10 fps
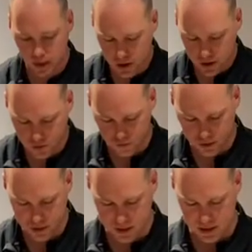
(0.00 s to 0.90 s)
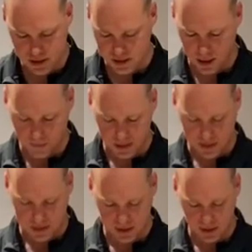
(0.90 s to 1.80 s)
The first is
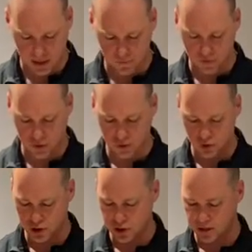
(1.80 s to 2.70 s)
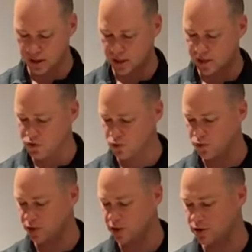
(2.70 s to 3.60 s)
Updates in Infant Nutrition. It gives you
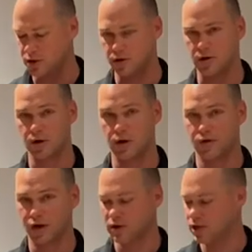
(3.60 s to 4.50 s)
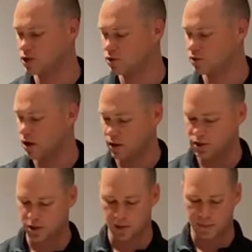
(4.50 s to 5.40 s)
really good foundational
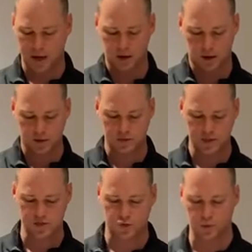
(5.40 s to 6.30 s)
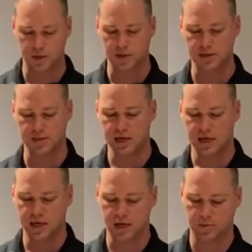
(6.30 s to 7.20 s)
knowledge about all of these formulas
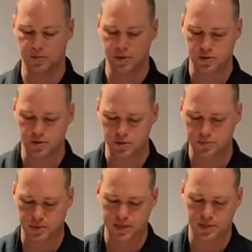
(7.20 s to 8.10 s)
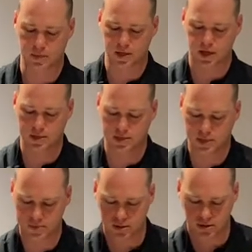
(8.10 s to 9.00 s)
and helping to explain some of the
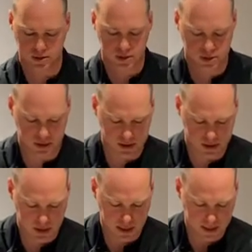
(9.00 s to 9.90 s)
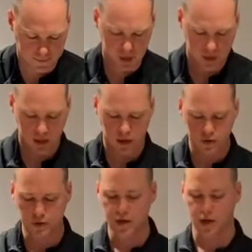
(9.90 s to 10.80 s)
concepts that I'll touch on today. And
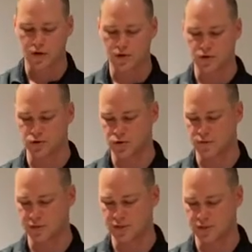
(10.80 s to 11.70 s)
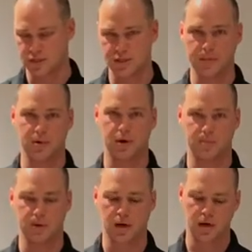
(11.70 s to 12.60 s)
then the other is sort of a
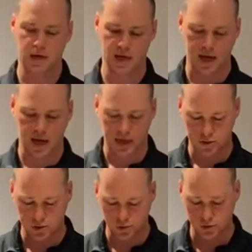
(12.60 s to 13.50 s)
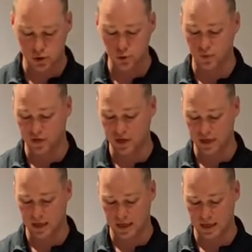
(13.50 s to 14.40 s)
step-up guide to tube
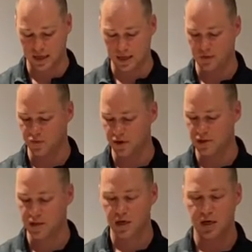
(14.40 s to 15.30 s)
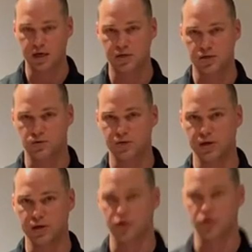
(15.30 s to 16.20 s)
feeding in infants, and it's a
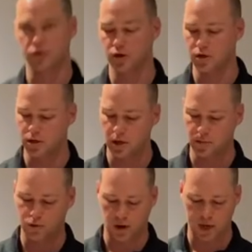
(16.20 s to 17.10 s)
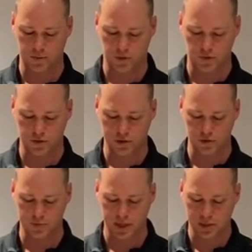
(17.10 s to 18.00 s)
really good primer for general
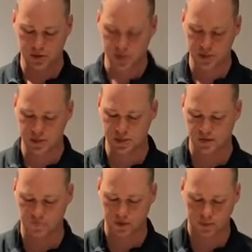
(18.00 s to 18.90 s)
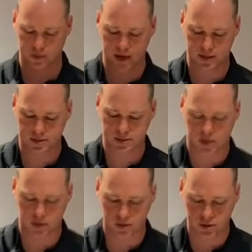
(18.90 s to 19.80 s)
pediatricians and family practice
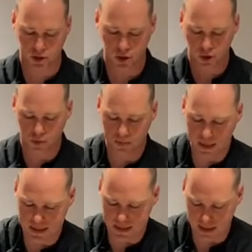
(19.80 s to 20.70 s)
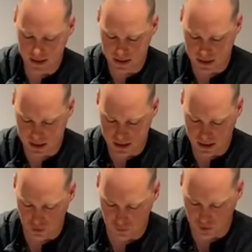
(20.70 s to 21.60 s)
doctors who may see these kids that
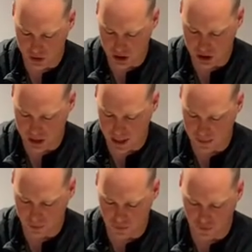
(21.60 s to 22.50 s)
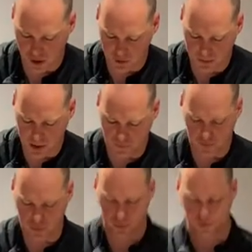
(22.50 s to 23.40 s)
are referred to GI but follow them up for
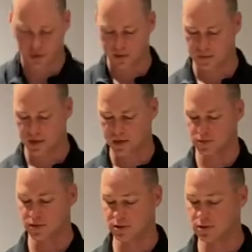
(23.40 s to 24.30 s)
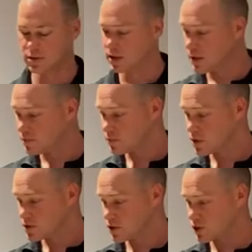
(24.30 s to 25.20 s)
preventative medicine reasons.
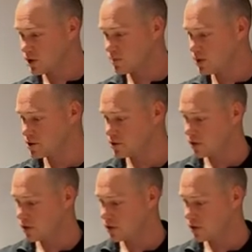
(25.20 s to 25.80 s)
So let's jump into it.